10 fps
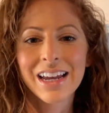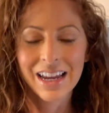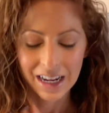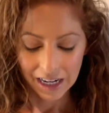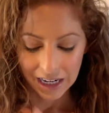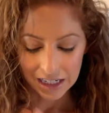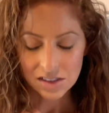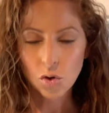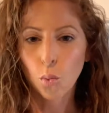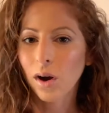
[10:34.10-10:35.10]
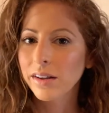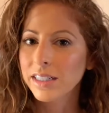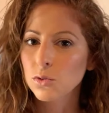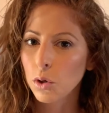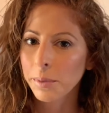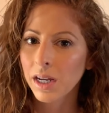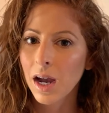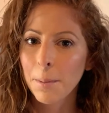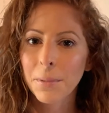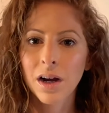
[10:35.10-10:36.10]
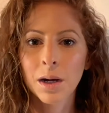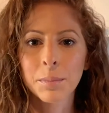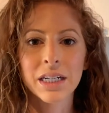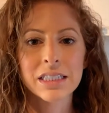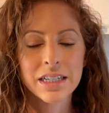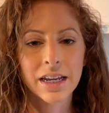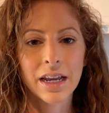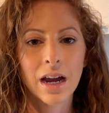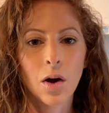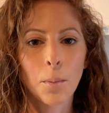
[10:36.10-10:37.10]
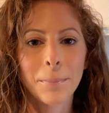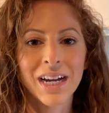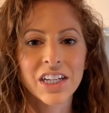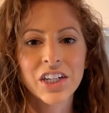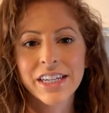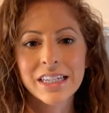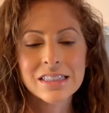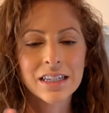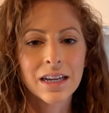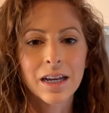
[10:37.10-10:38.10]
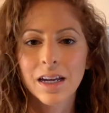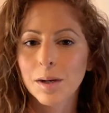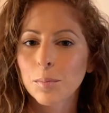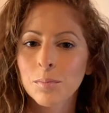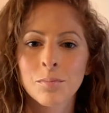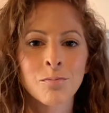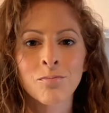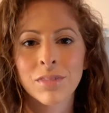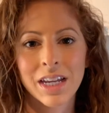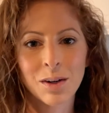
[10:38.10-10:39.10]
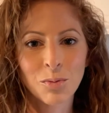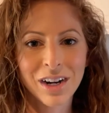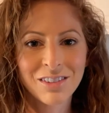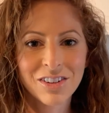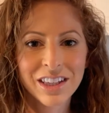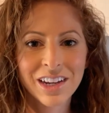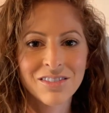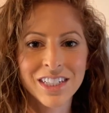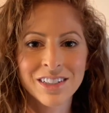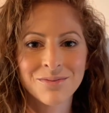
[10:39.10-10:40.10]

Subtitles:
And while that's warming up, I'm gonna take out my cookies and get them ready for the oven.